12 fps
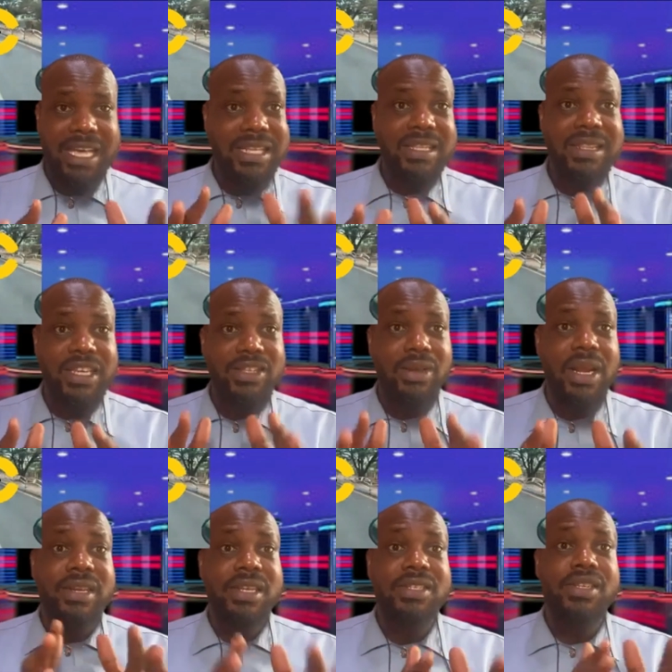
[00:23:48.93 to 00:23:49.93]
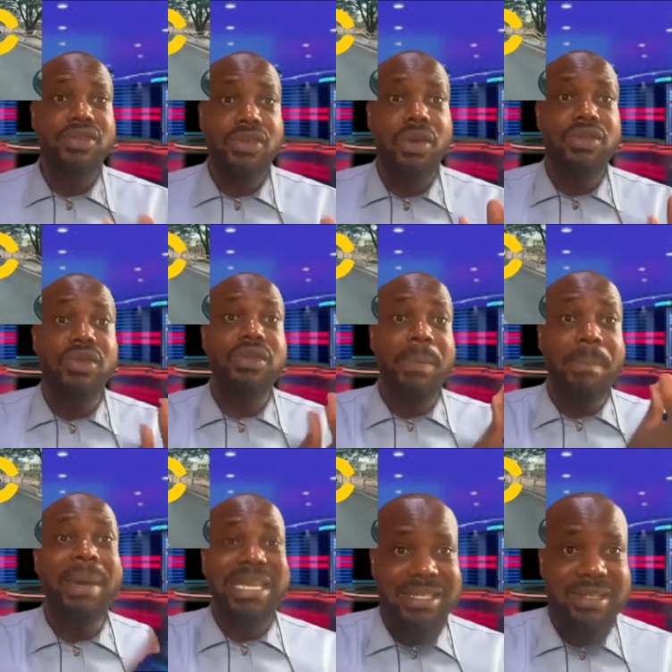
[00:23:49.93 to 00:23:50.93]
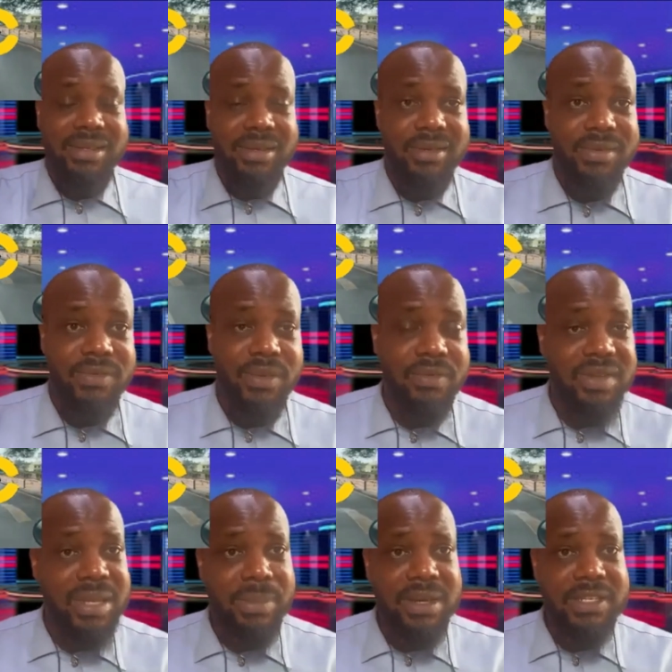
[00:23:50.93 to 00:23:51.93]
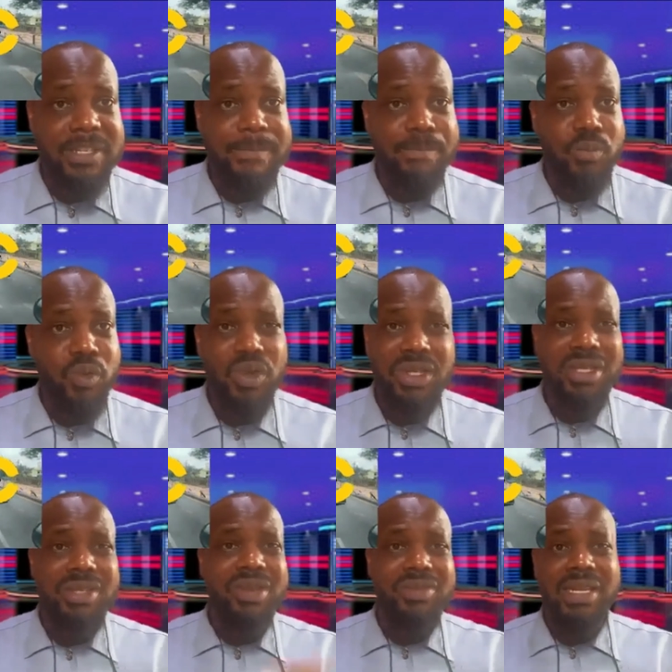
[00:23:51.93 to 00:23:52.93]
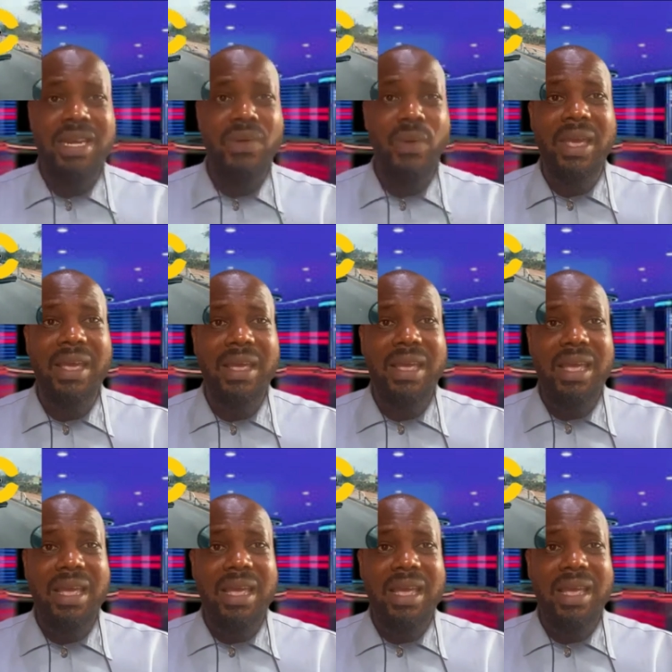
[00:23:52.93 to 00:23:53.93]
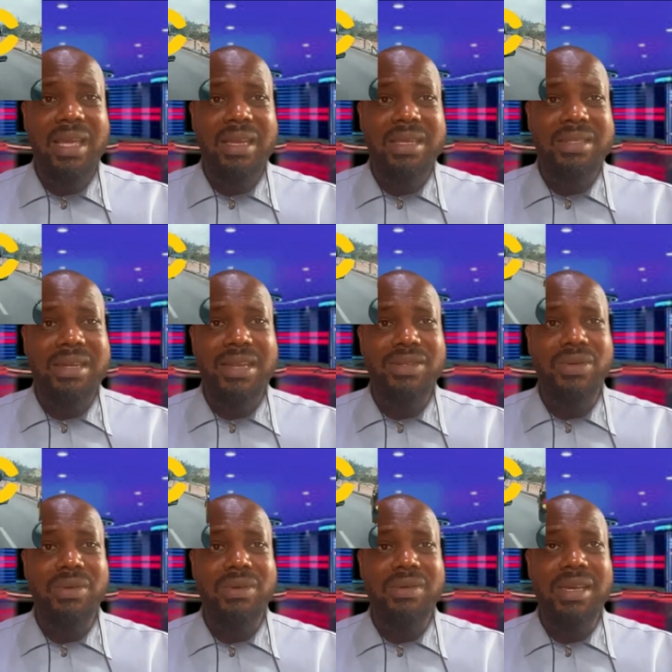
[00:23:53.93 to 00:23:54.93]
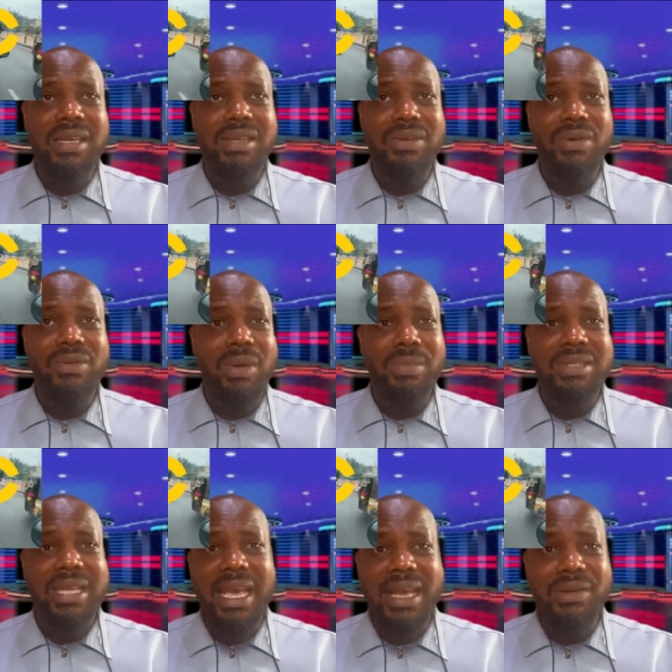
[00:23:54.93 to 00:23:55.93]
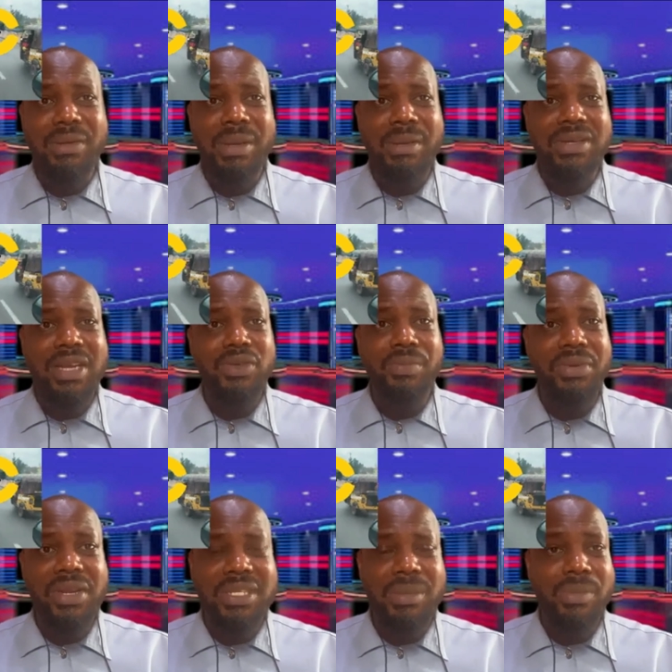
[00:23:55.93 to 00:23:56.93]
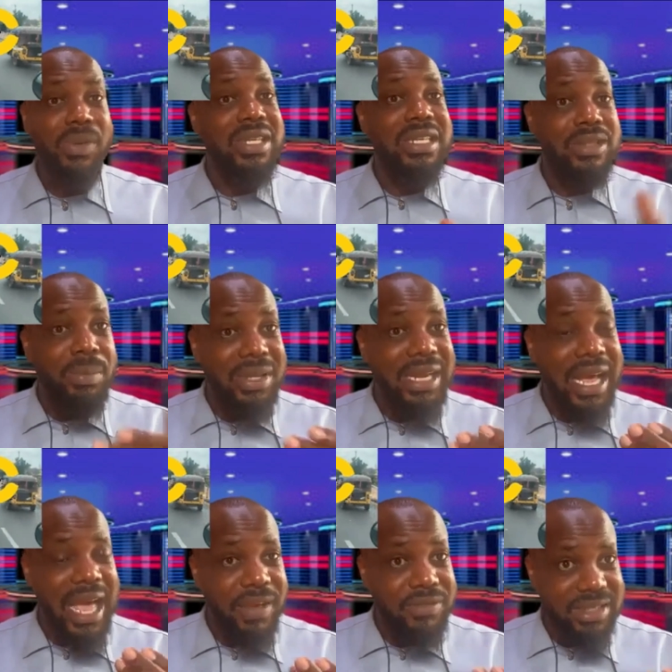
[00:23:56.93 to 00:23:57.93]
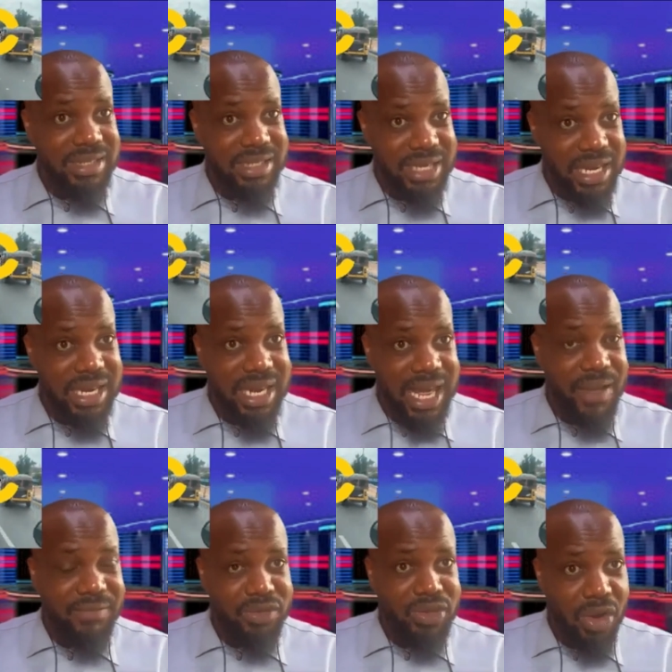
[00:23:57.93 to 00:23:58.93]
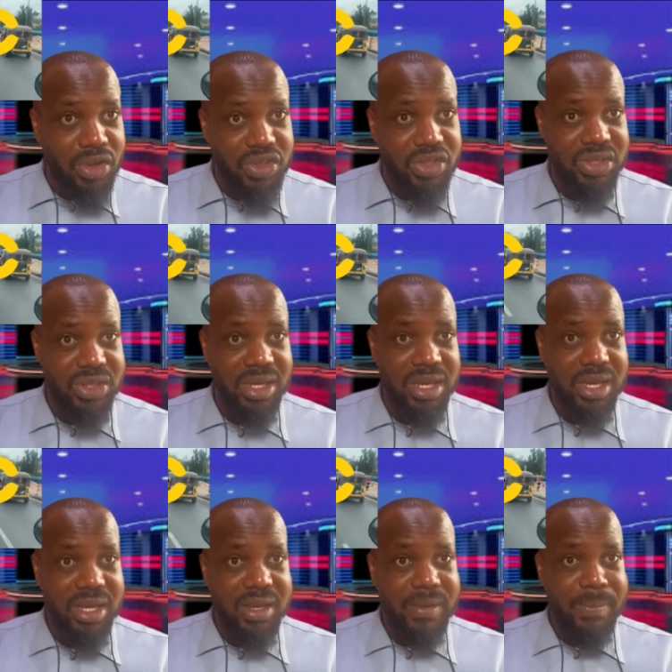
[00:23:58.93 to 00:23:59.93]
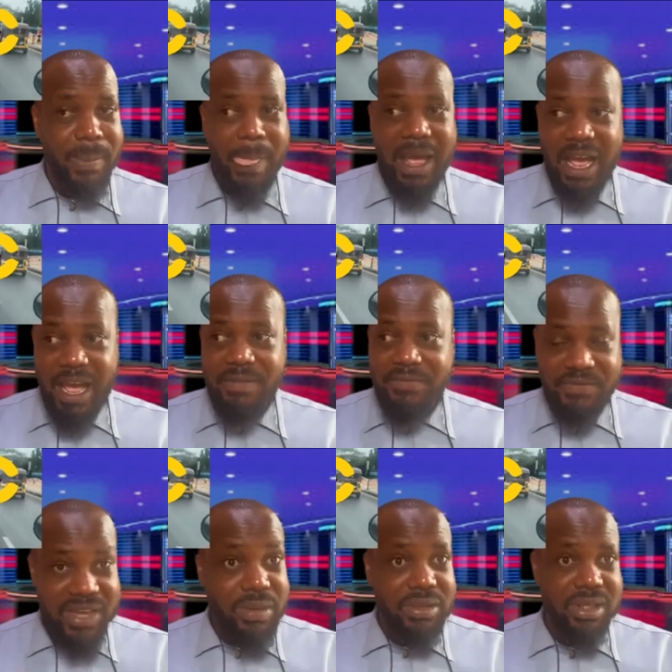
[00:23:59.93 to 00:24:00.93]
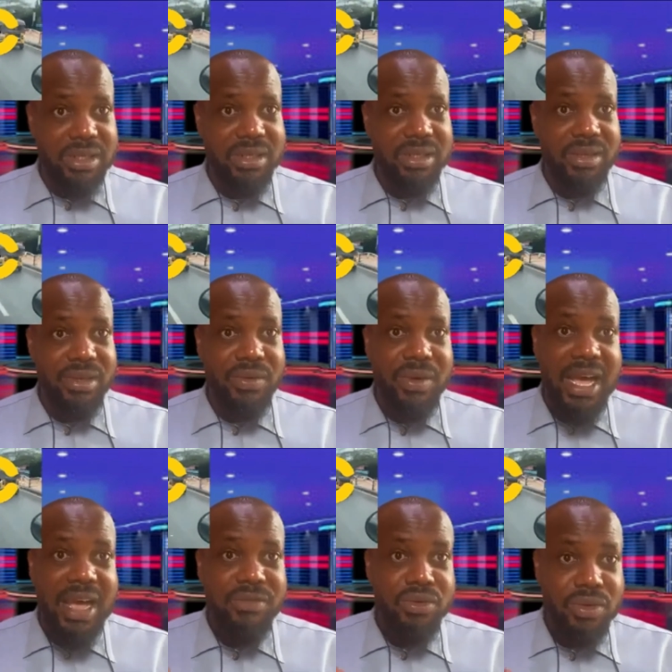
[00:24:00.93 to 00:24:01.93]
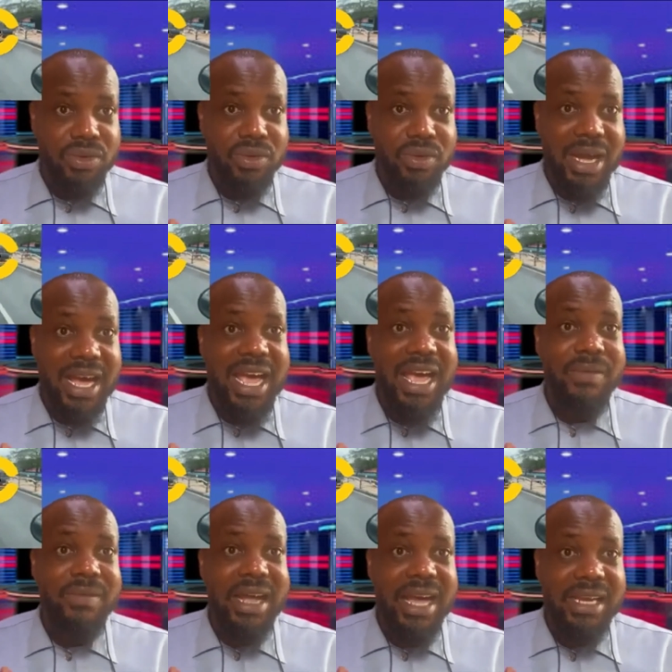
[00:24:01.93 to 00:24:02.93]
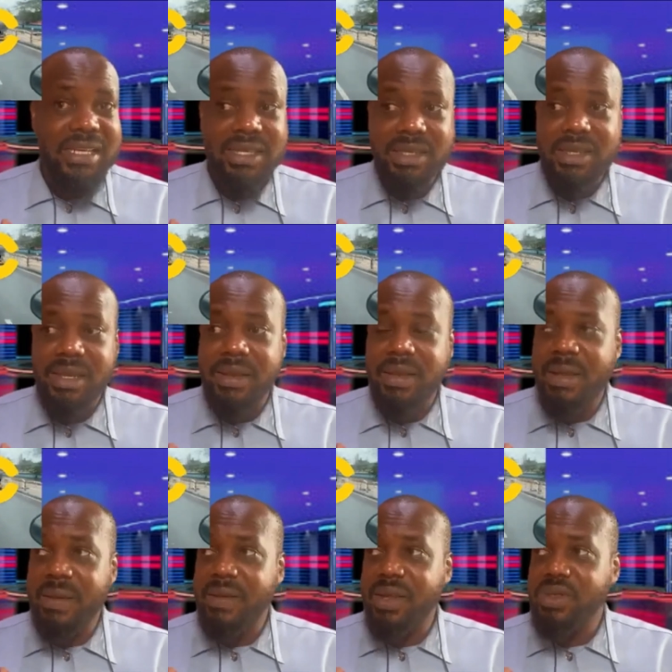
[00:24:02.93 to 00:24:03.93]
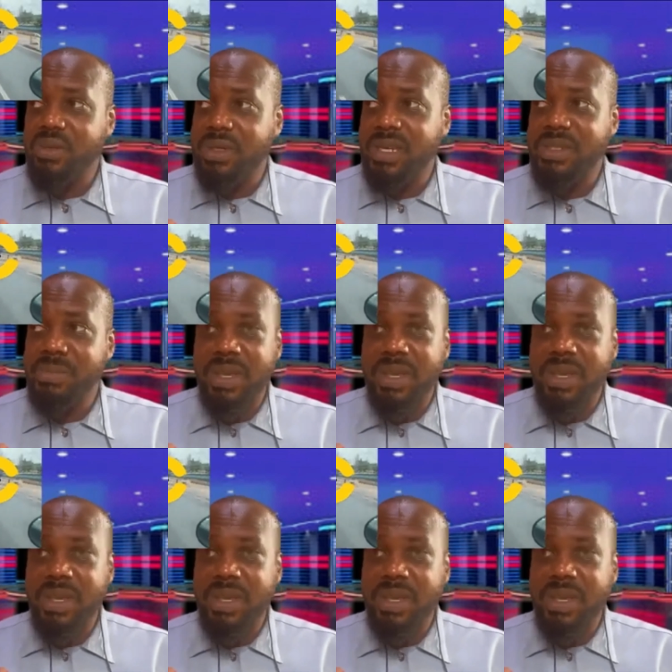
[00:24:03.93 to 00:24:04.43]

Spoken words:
getting things done and getting it done to the best of his ability. So this is not in any way trying to rub his head or maybe trying to praise him, but it's something I have seen, I've touched, I've felt it. I have told you, I did a Twitter